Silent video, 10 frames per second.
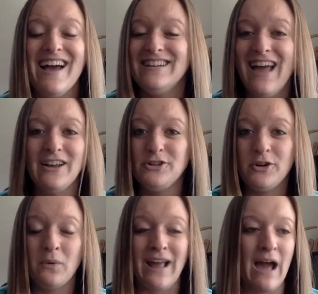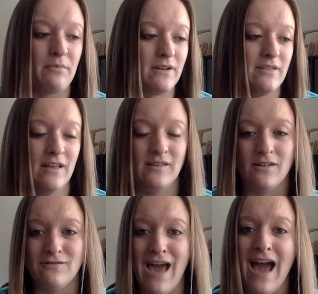not sure what happened to this
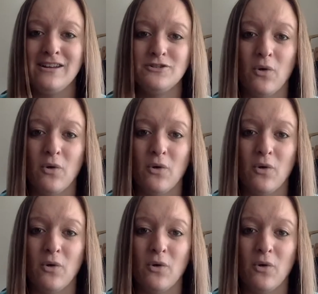or that,